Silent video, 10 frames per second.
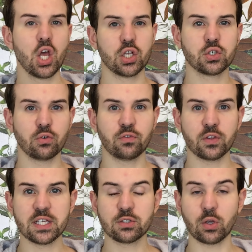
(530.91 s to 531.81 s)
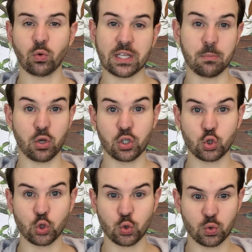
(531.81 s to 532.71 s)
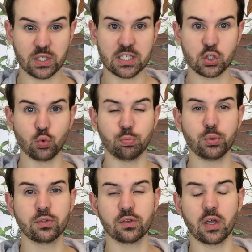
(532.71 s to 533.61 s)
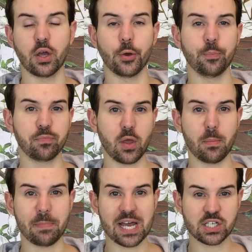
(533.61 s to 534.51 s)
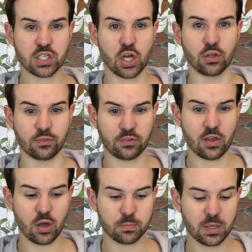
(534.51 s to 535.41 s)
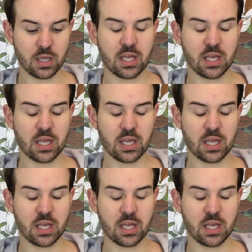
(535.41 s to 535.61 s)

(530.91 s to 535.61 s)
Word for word: So for this one, what I'm going to do is to put um, a patch on top.